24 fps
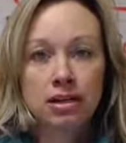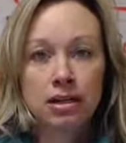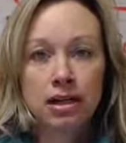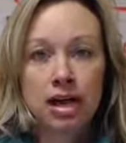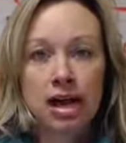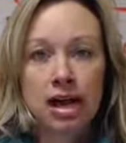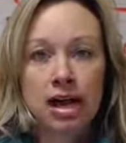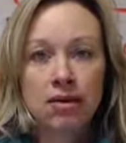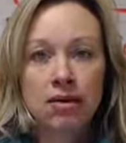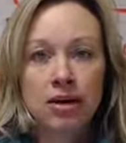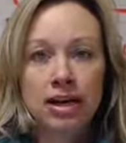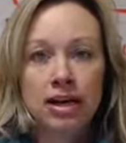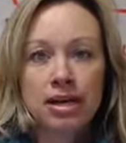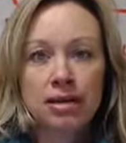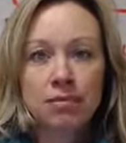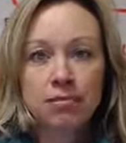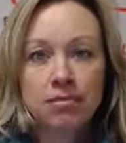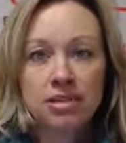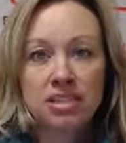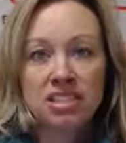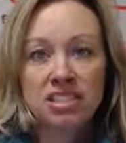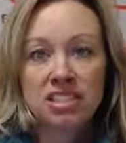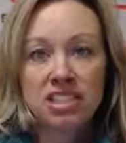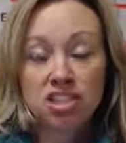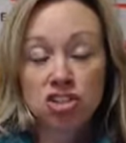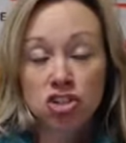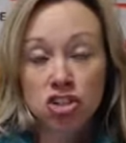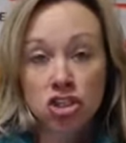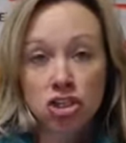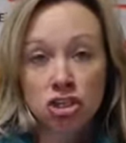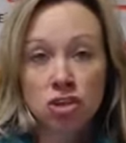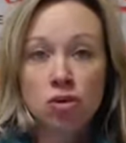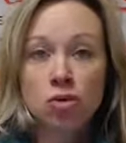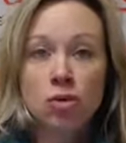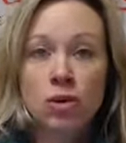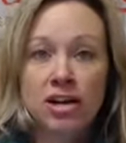how I can
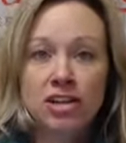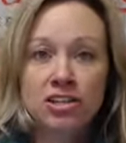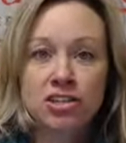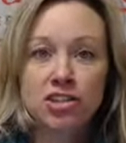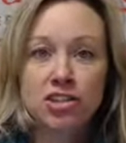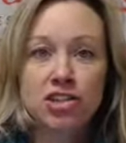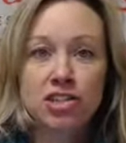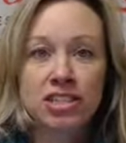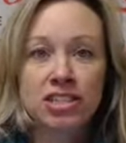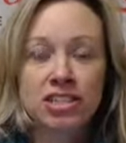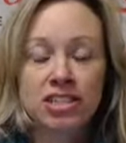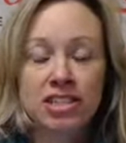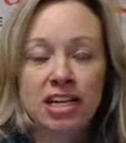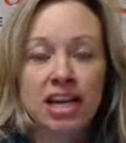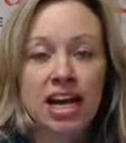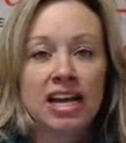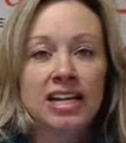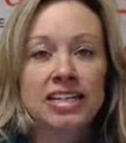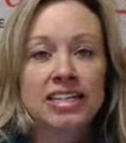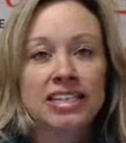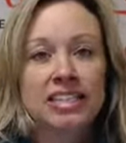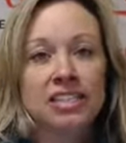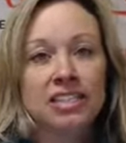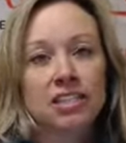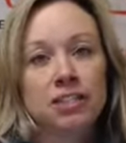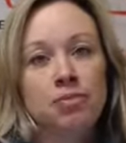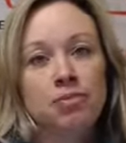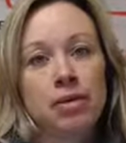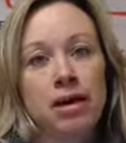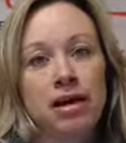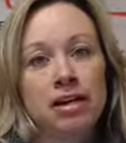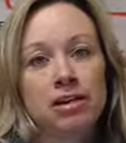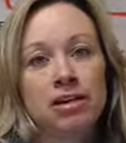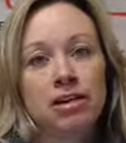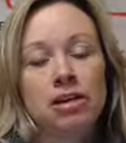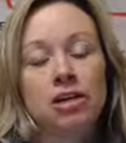position questions and ideas
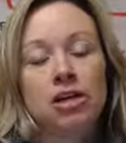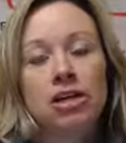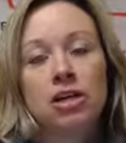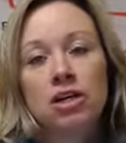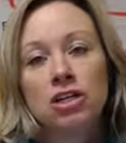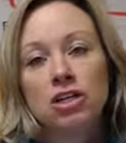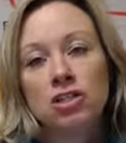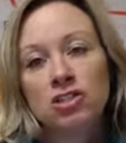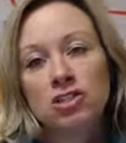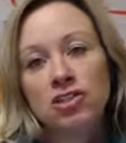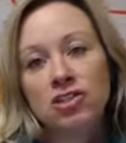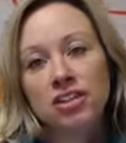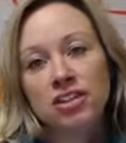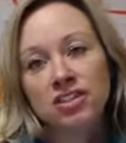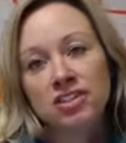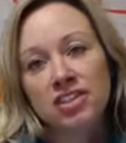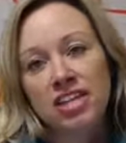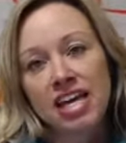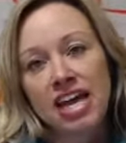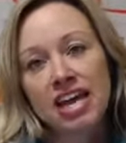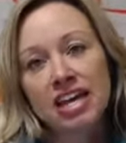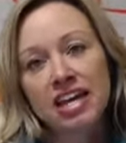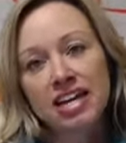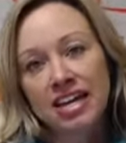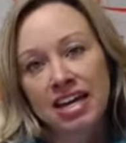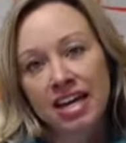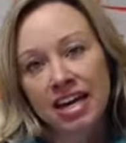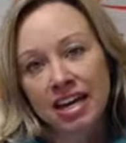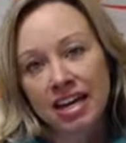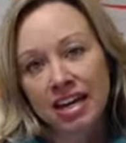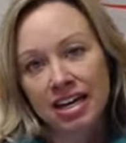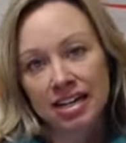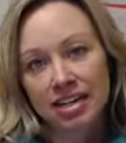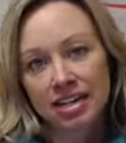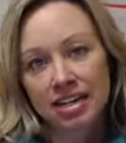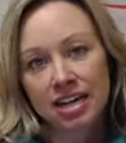better so that they
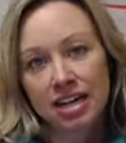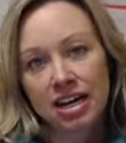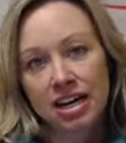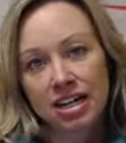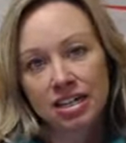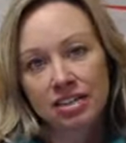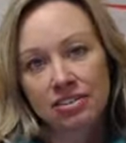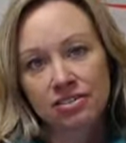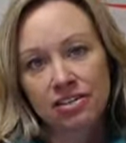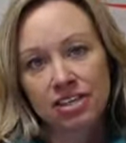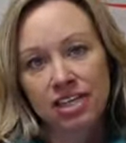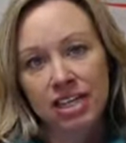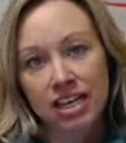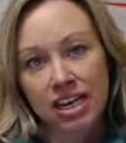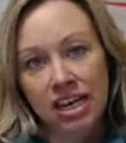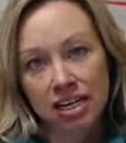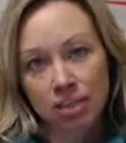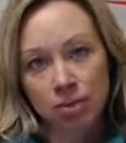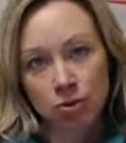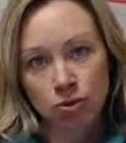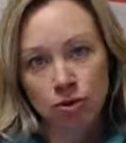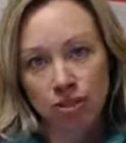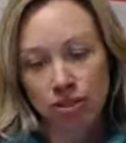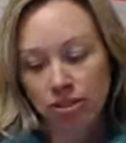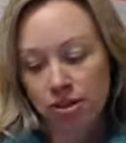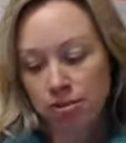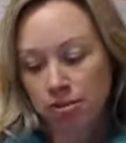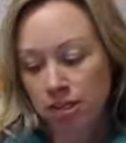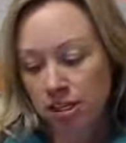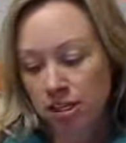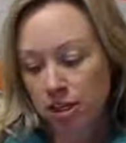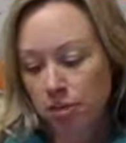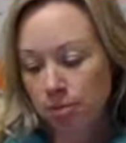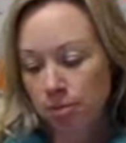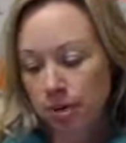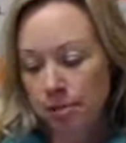can kind of connect with them a
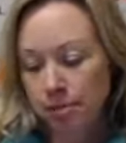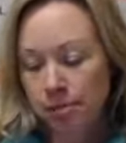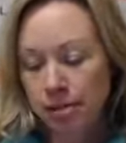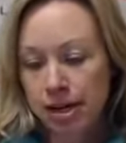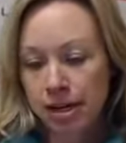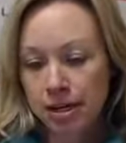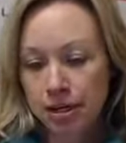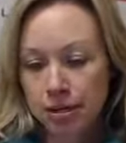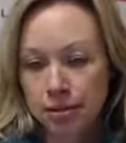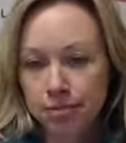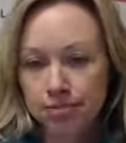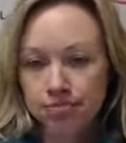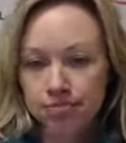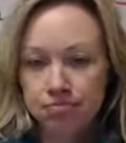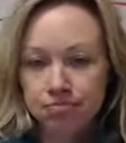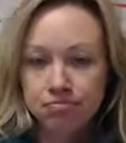little bit better.